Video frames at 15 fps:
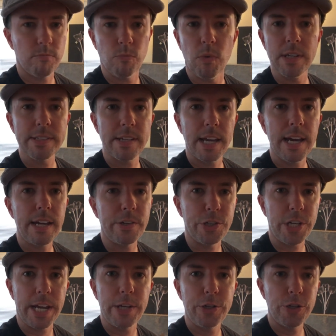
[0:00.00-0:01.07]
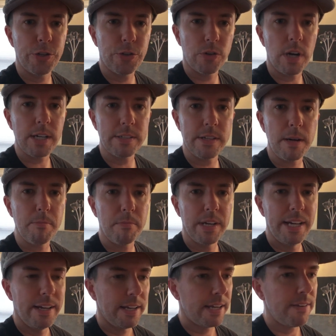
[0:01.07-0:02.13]
once again, change your trucks up,
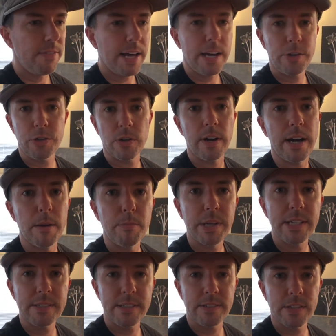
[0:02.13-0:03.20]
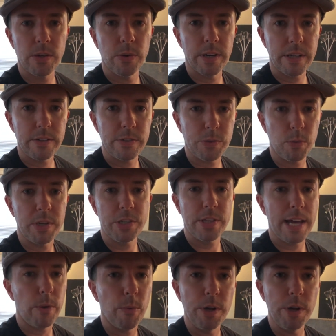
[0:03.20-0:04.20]
give that a try, because it's going to switch that